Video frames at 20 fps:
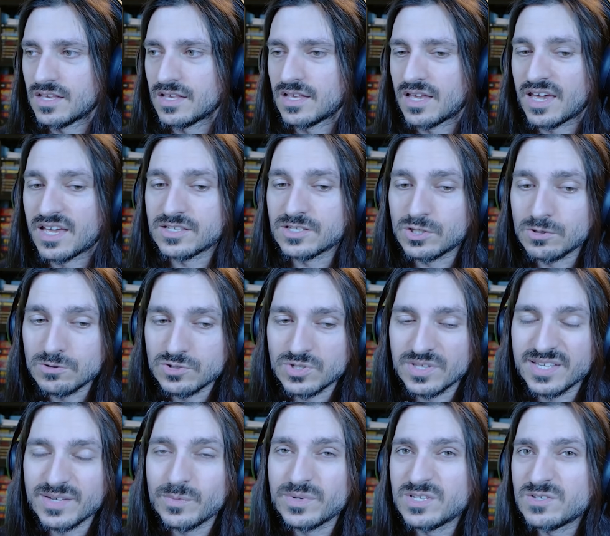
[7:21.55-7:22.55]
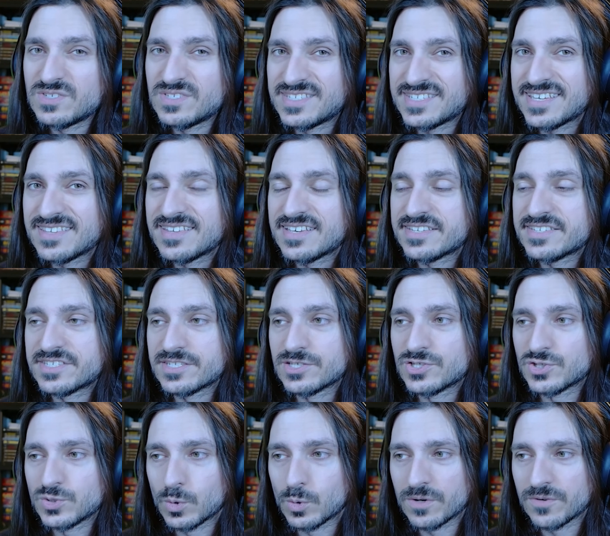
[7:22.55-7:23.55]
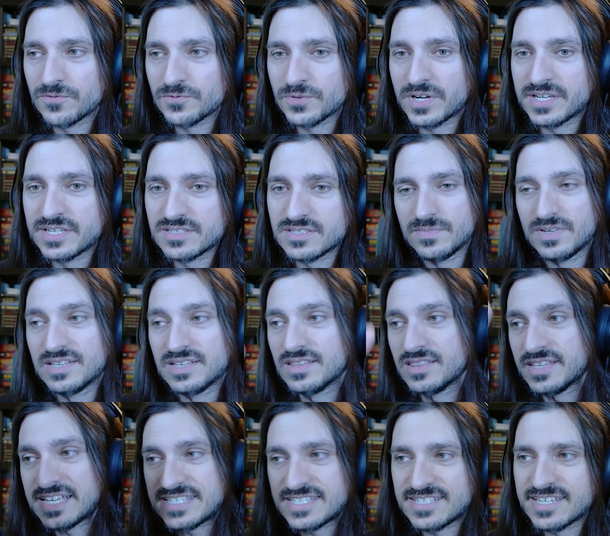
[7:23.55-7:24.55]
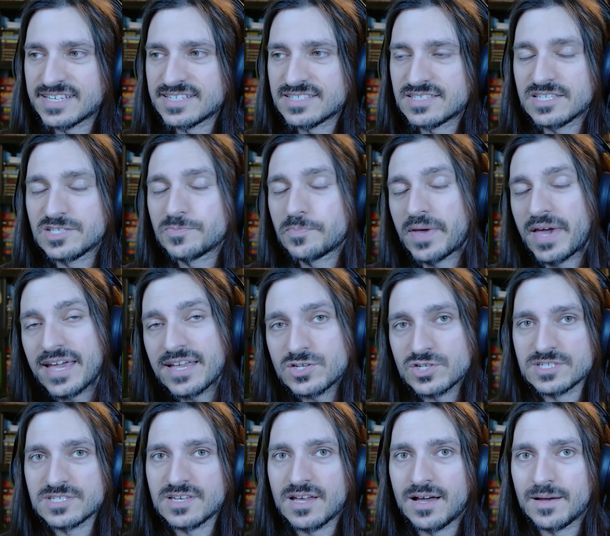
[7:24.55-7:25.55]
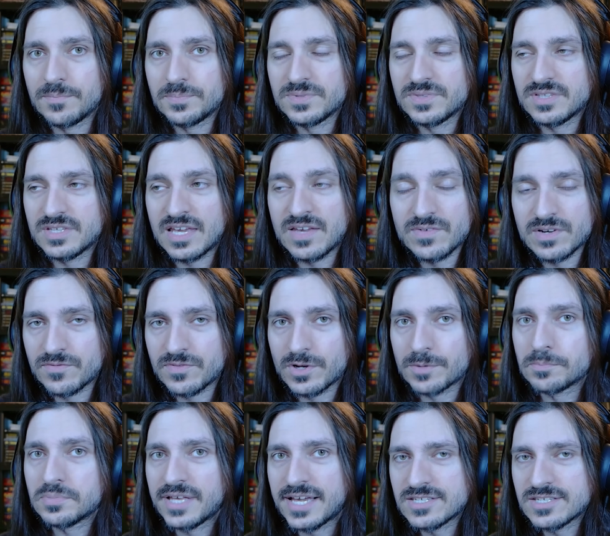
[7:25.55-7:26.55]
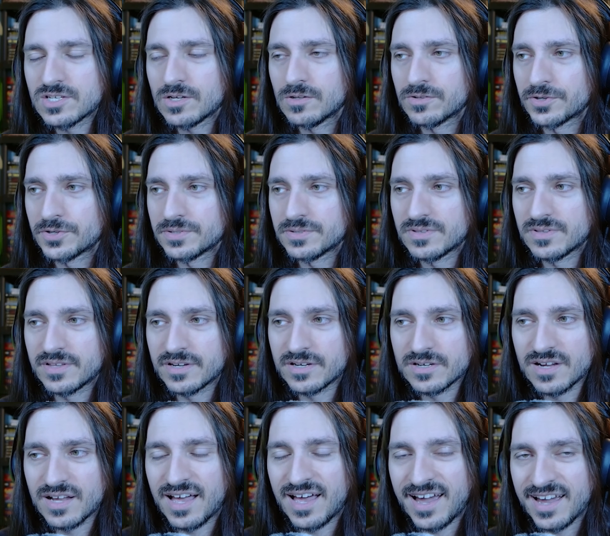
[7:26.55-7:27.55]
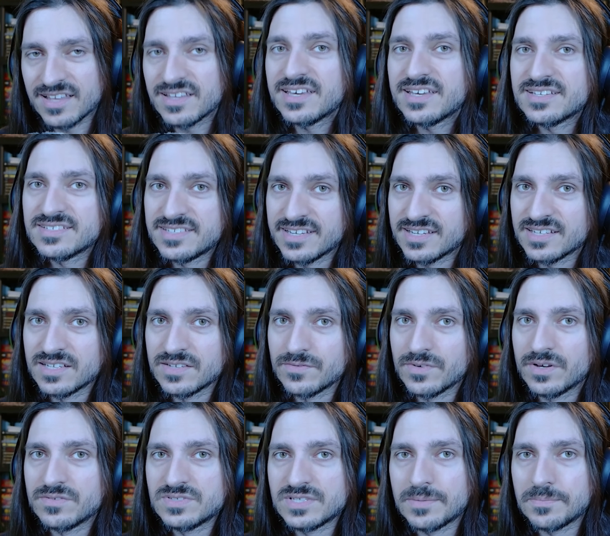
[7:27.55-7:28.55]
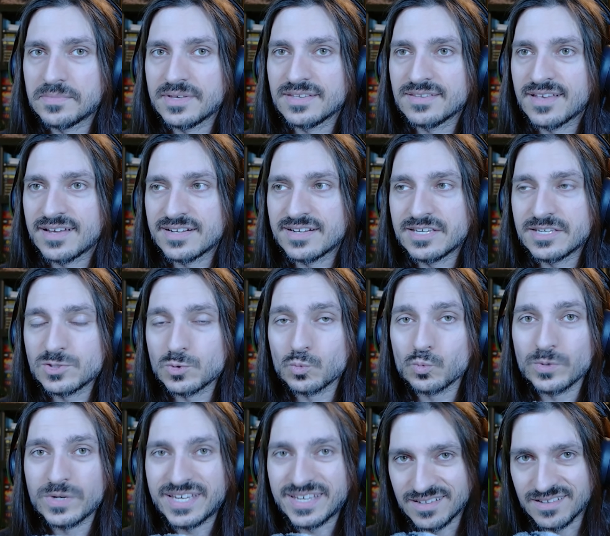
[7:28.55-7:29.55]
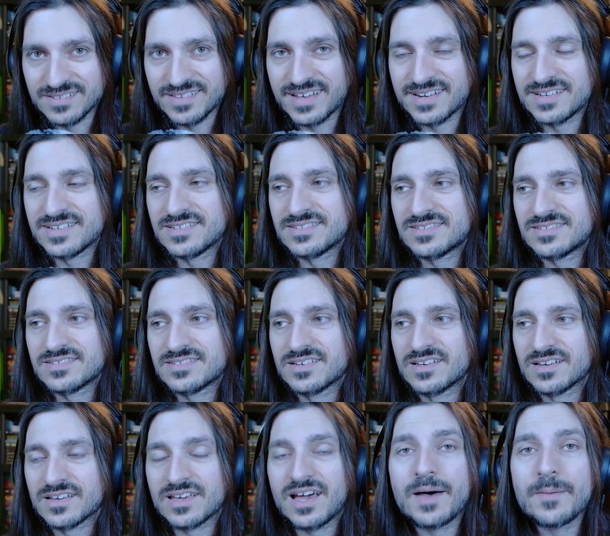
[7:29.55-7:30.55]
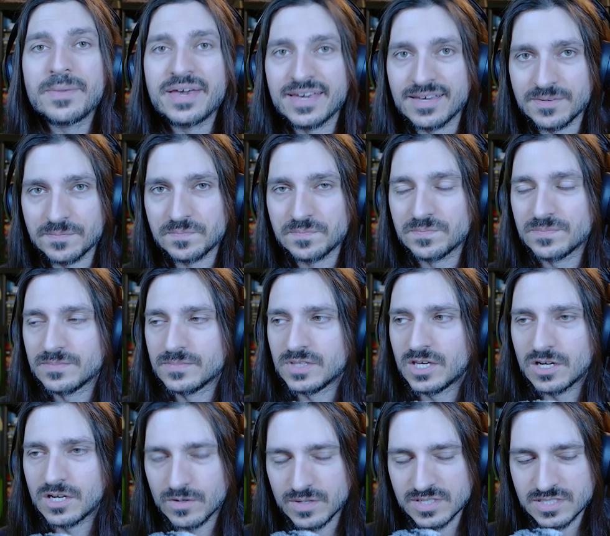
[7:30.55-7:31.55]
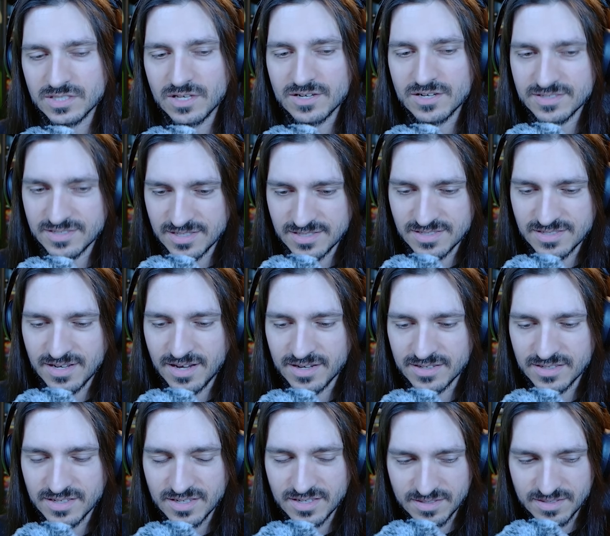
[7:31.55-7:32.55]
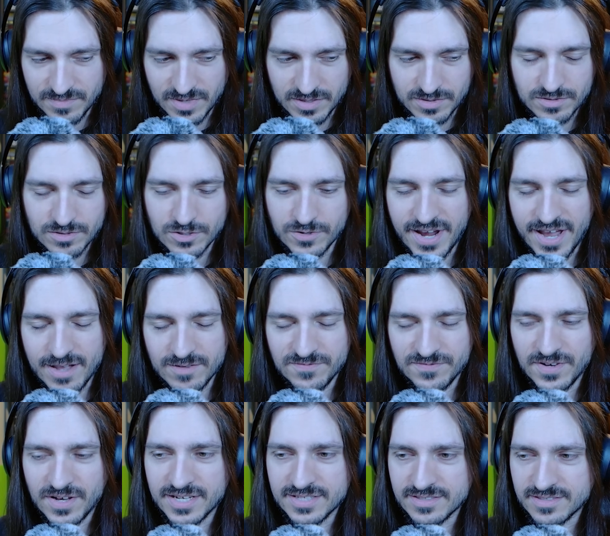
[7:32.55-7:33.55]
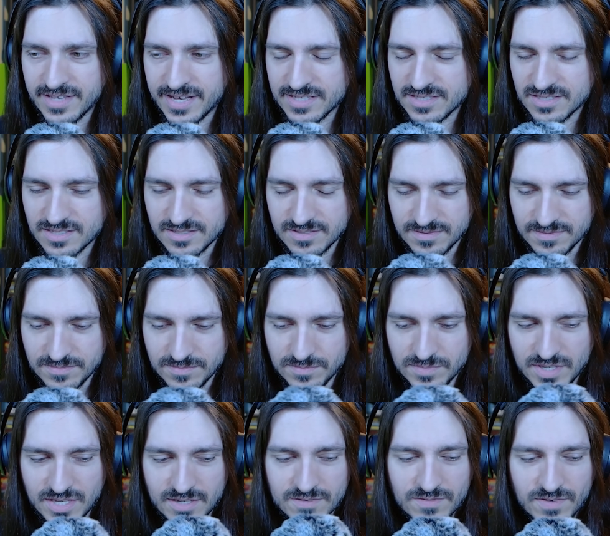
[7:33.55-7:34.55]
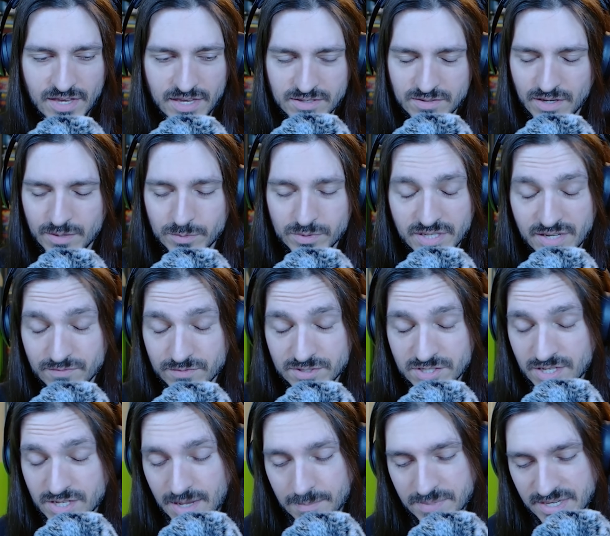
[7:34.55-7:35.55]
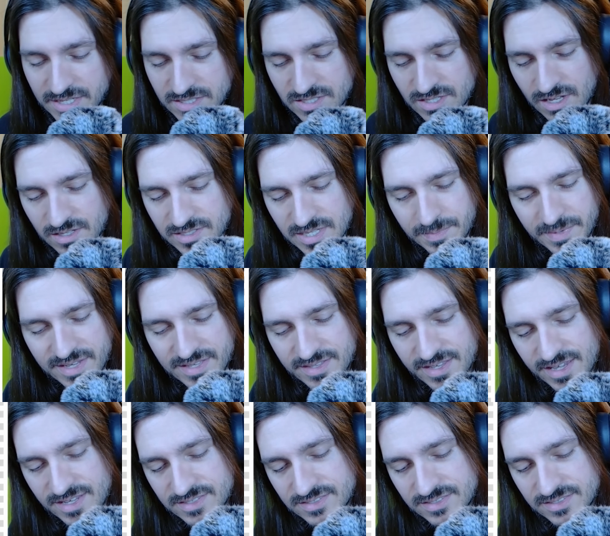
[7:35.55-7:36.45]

And usually when you see these storefront listings, these pages up, even if they're placeholder, they're highly indicative of something that is real, that is coming, as long as it's not the crowdfund that's being, I will never stop being salty about that.